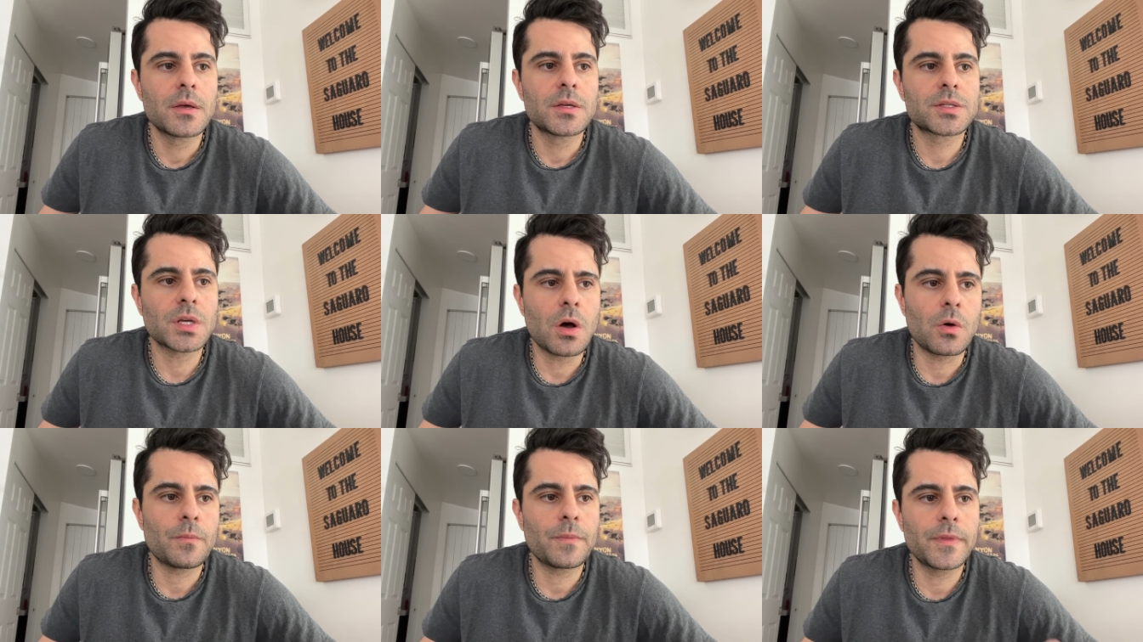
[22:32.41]

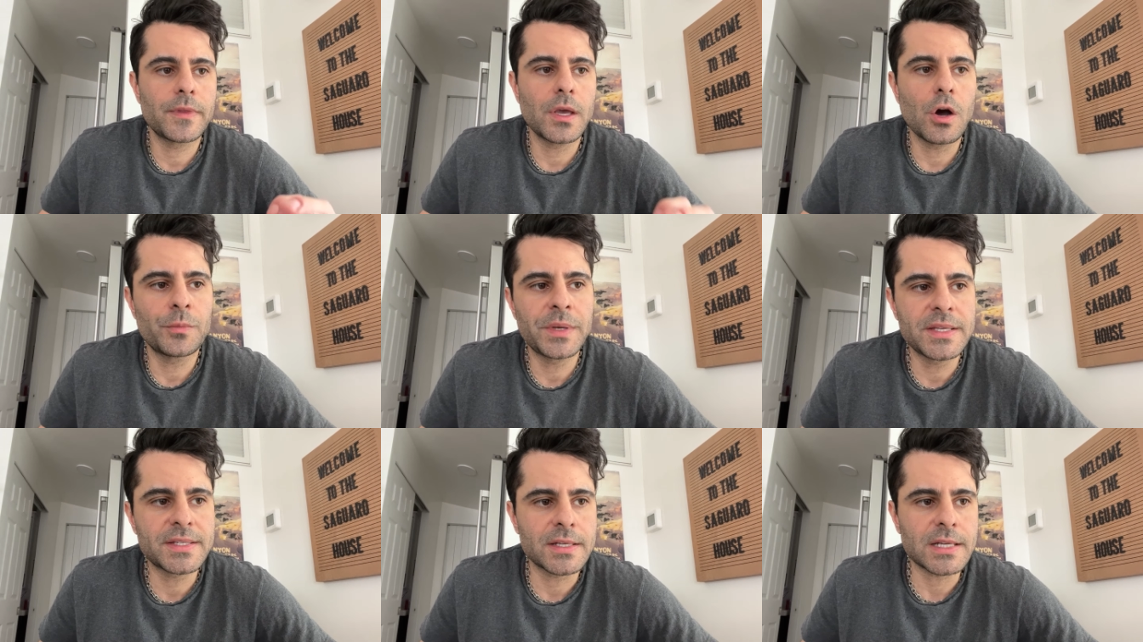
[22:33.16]
So the OP
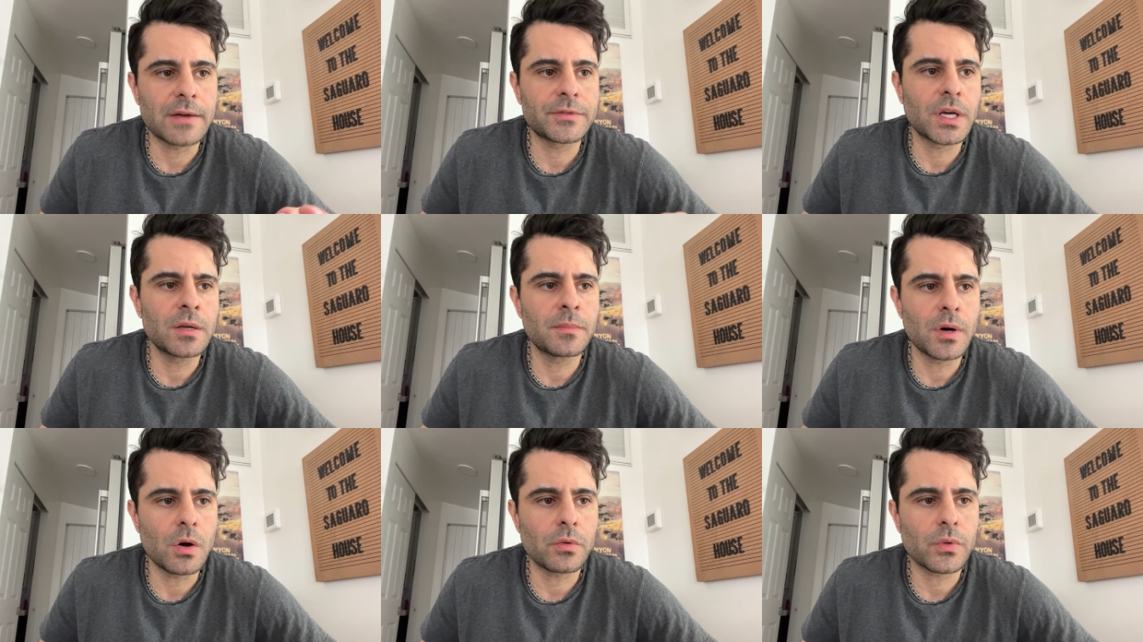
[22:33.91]
says, I've done
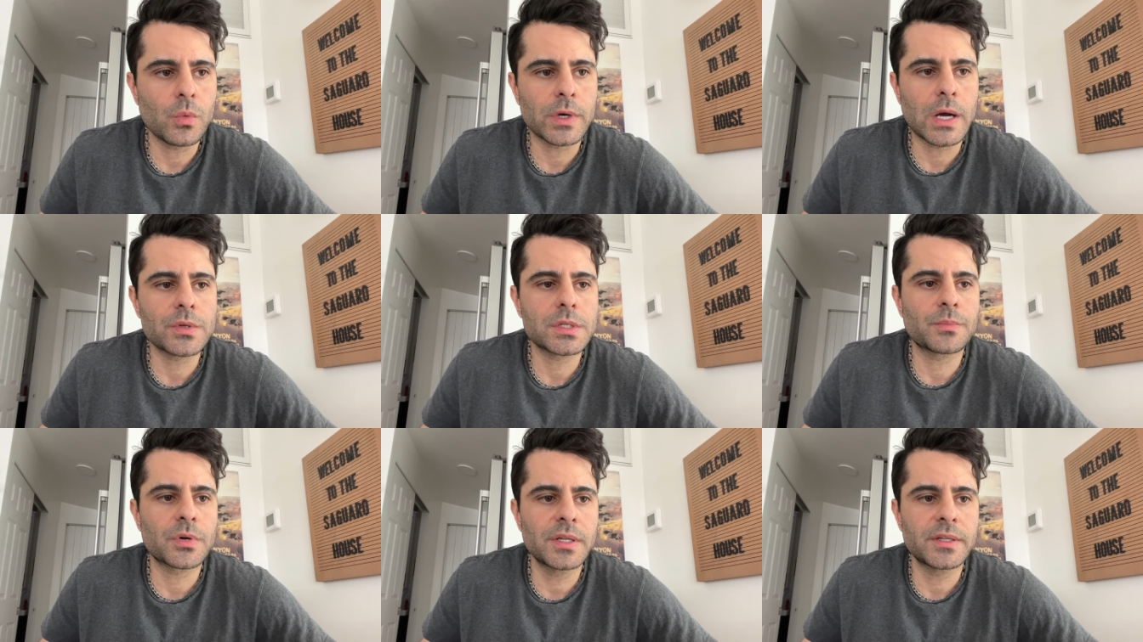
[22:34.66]
both. When I was
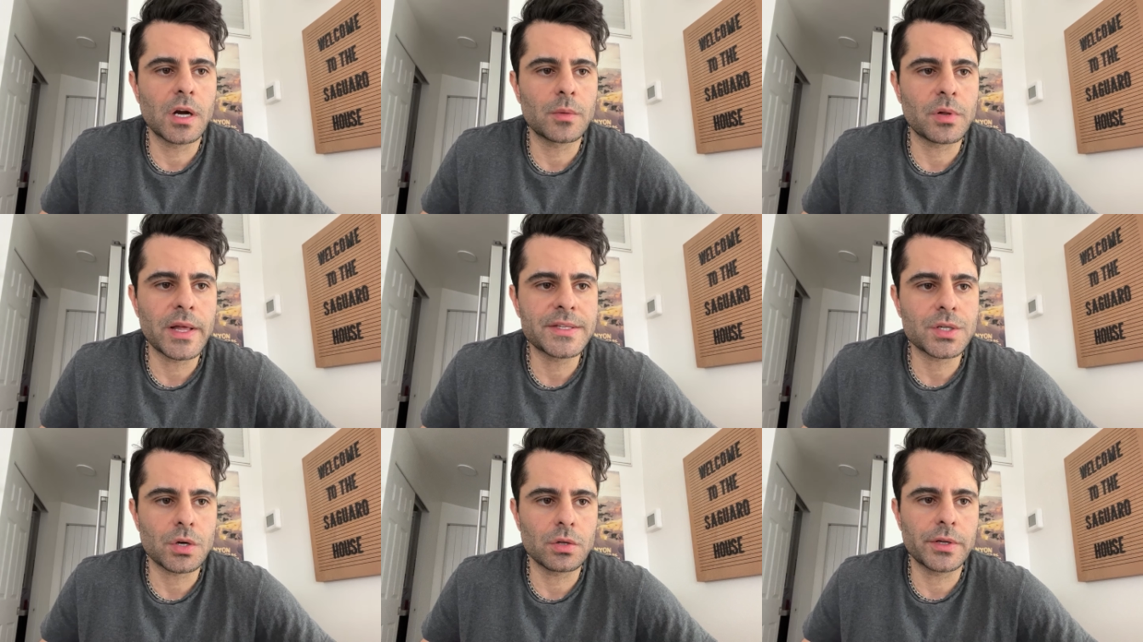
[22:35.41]
in a pretty dark
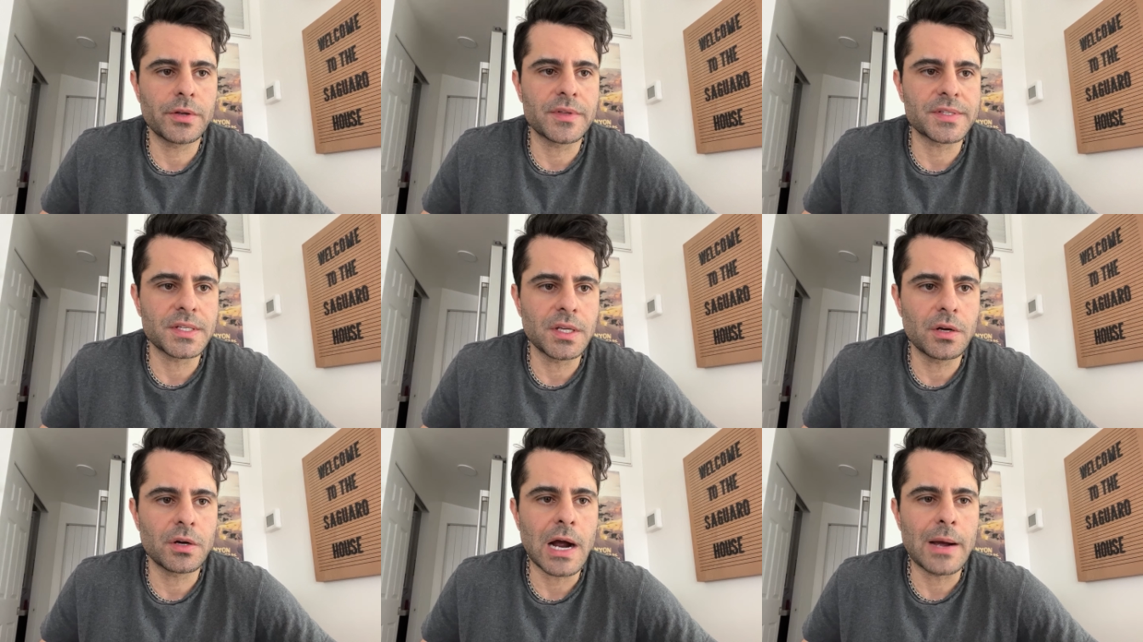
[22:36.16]
place earlier this
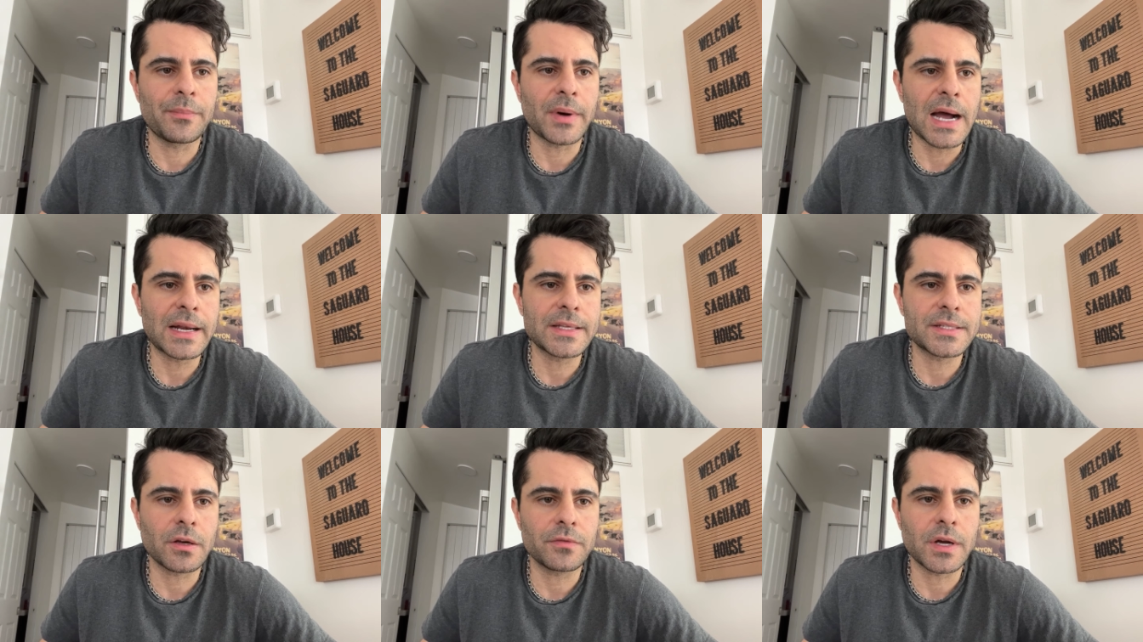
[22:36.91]
year, I bought a
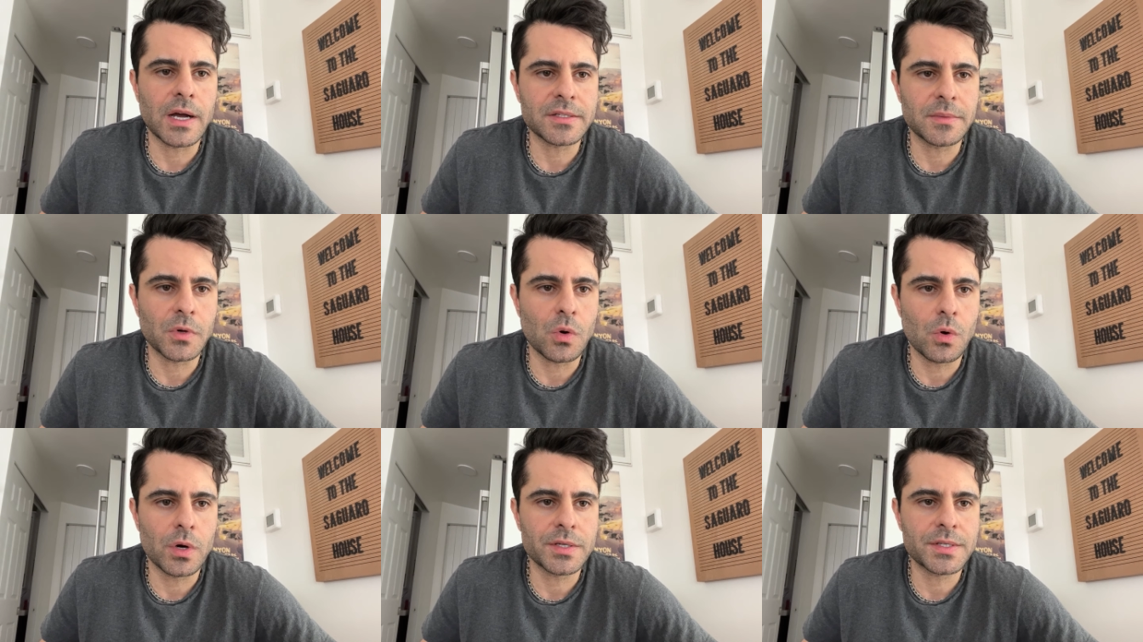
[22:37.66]
self-concept
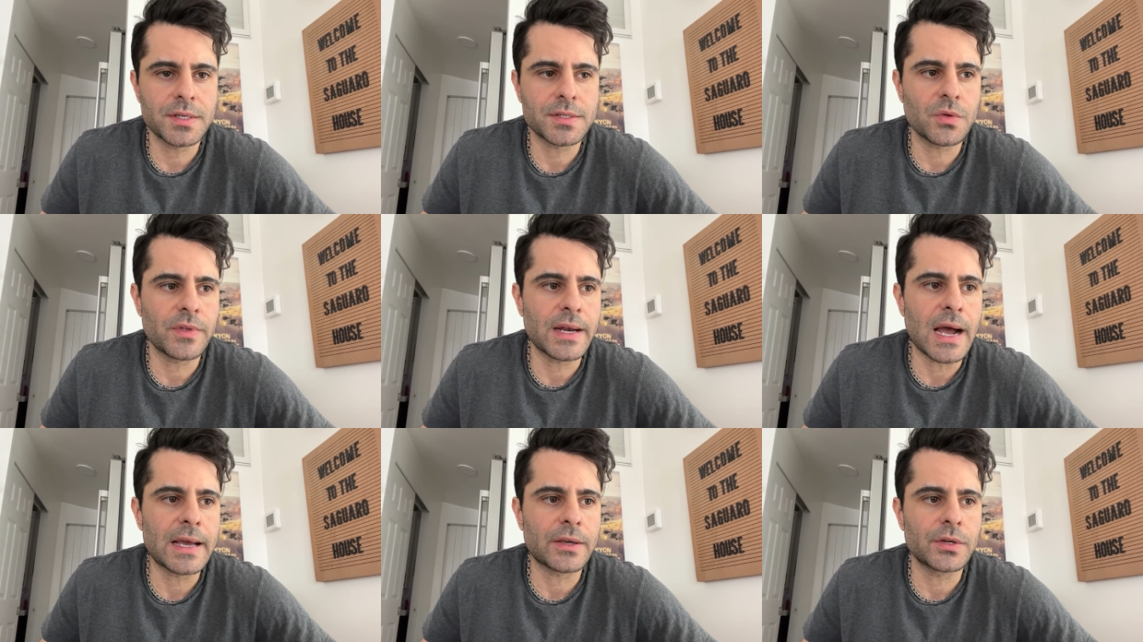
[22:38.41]
course so
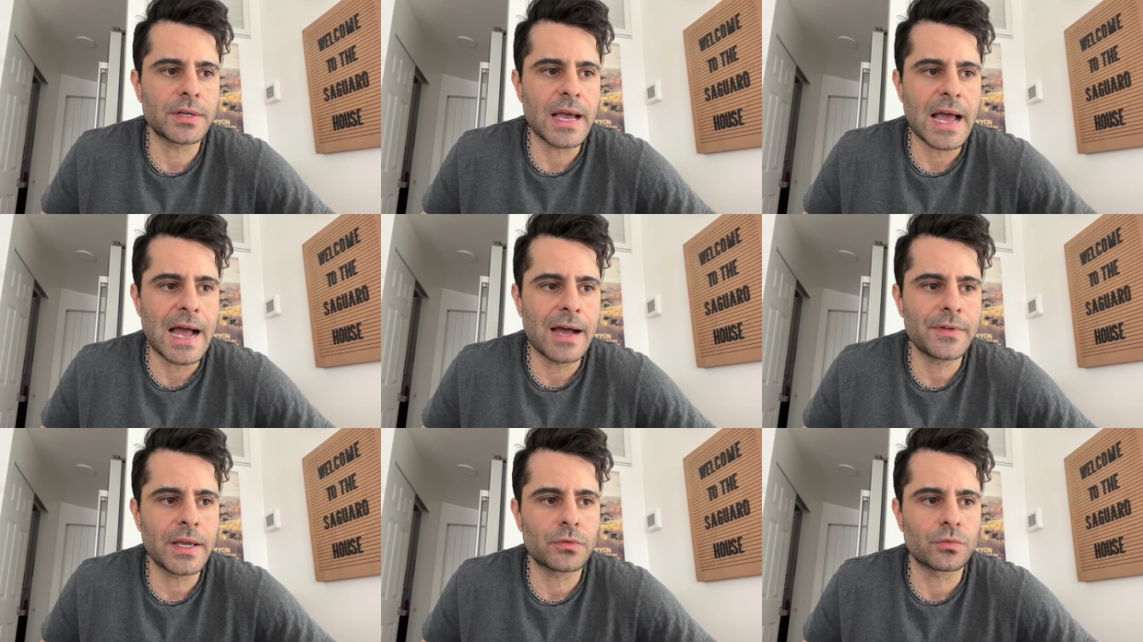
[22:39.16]
that I could
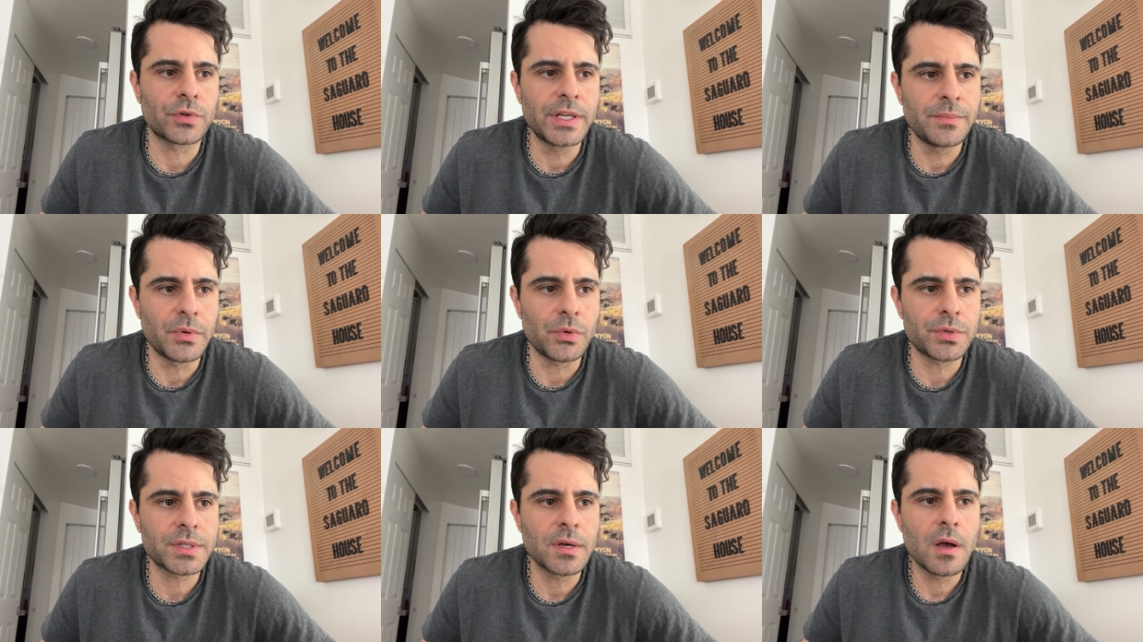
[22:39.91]
have a
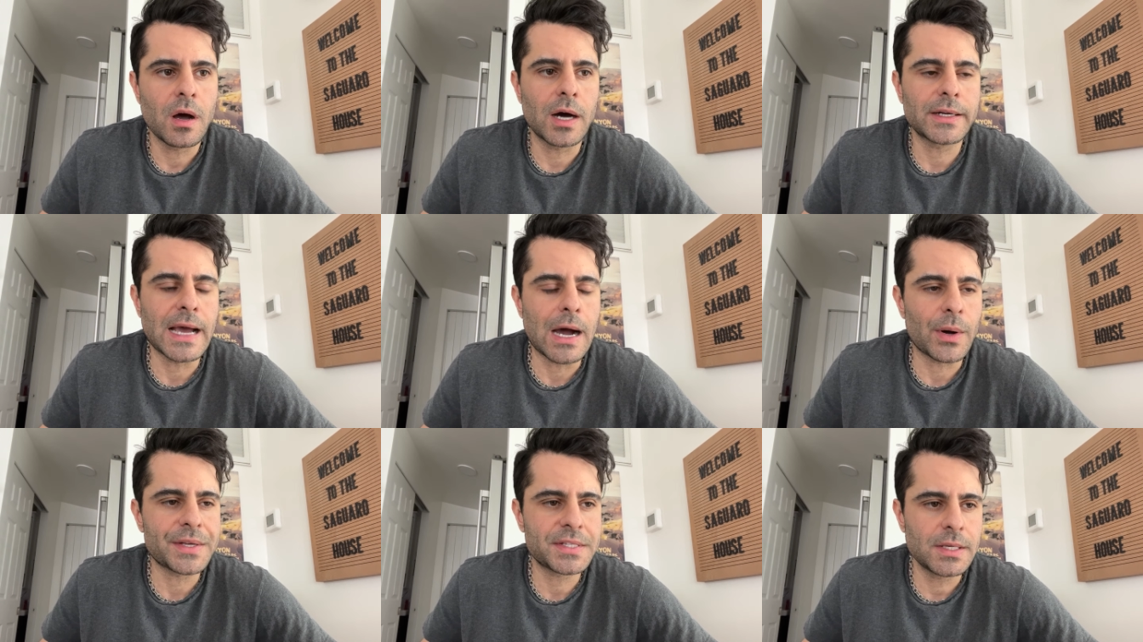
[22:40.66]
reboot on
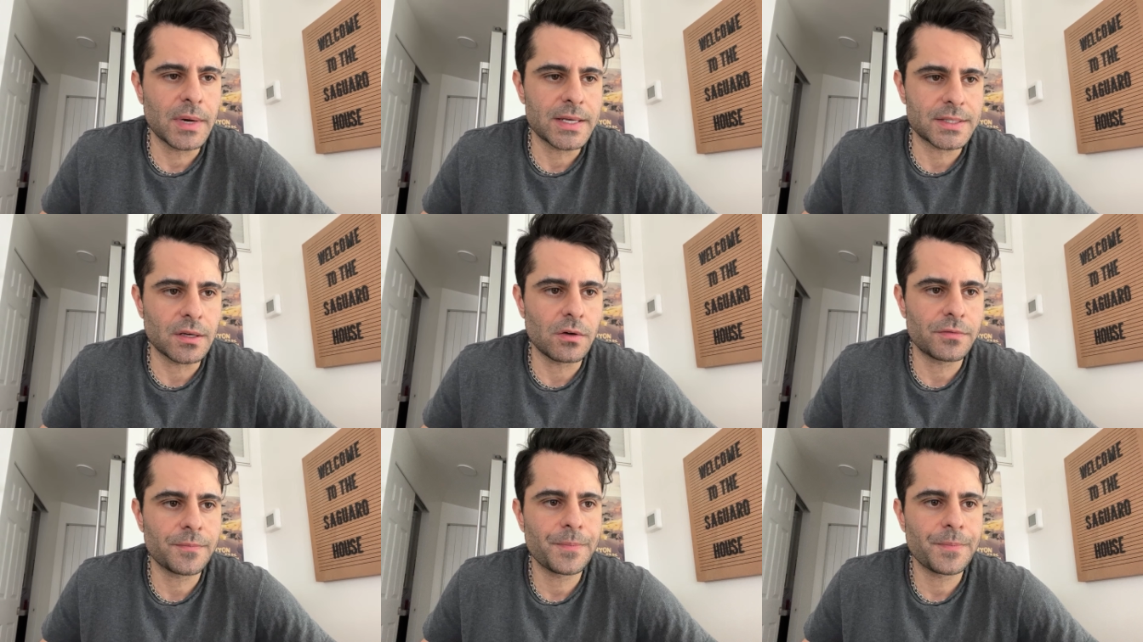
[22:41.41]
how I see myself.